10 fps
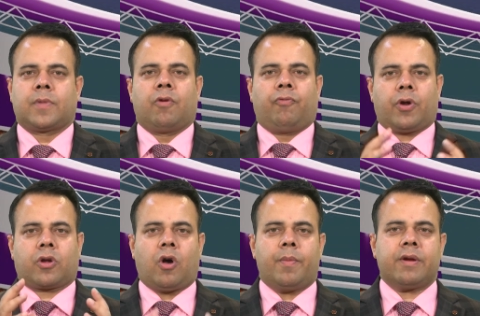For
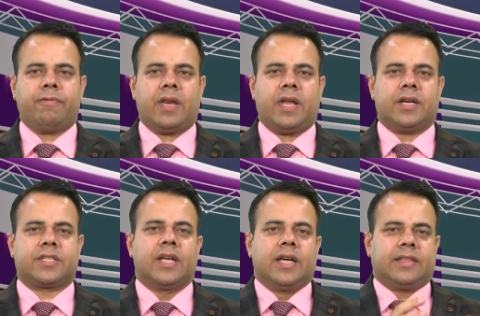common
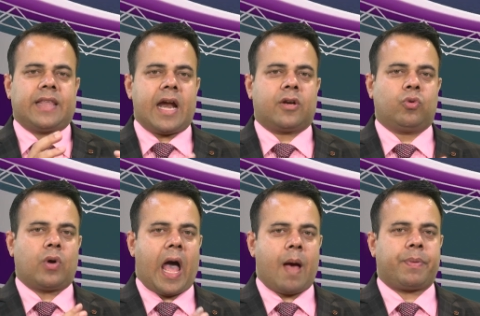variants that do
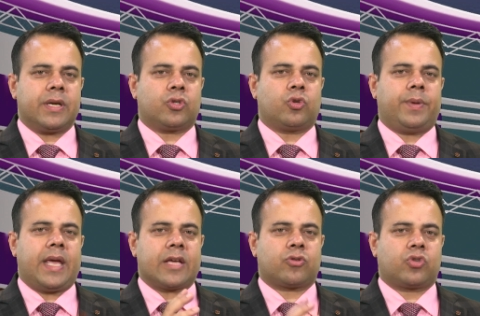happen to be
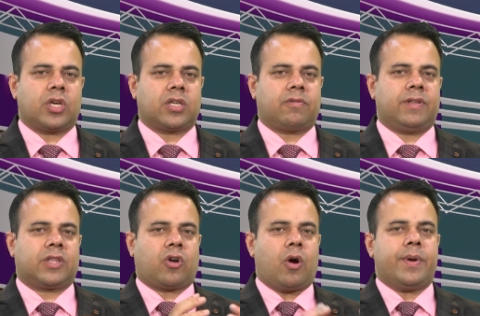associated
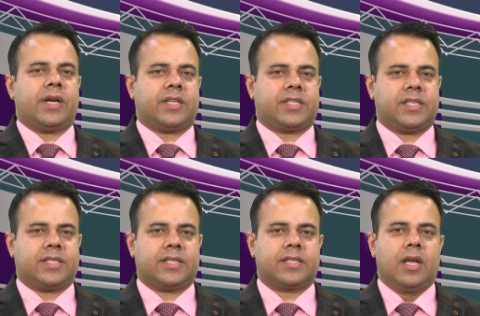with common
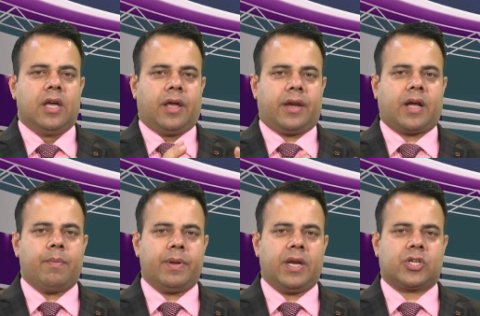diseases,
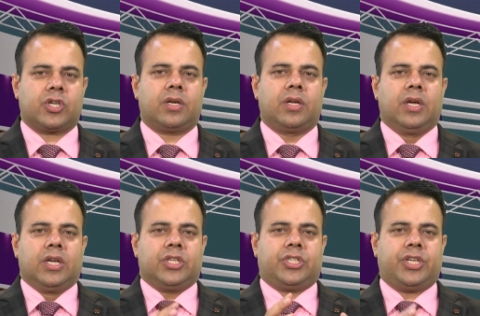recombination,
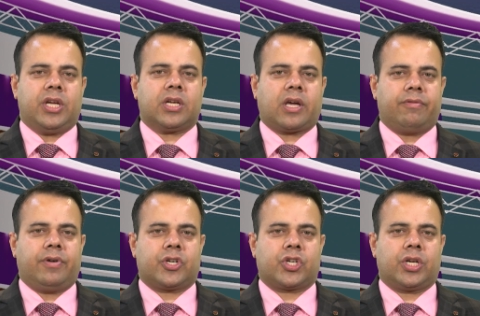gene
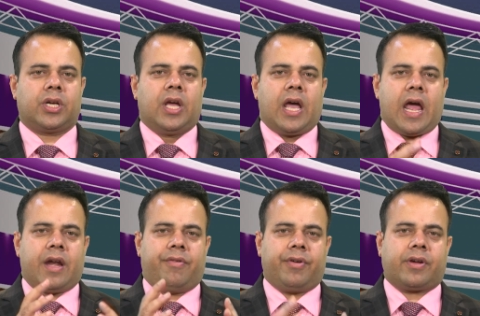conversion,
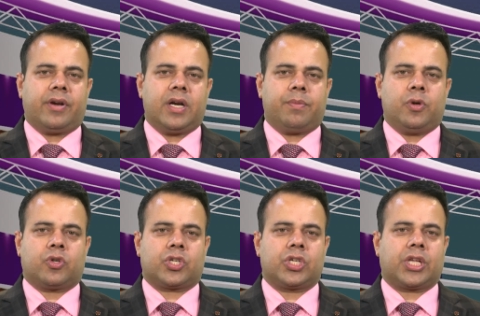and recurrent
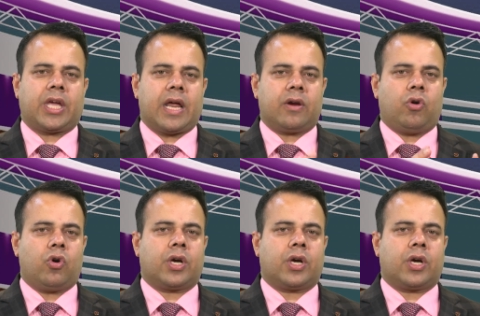mutation can occur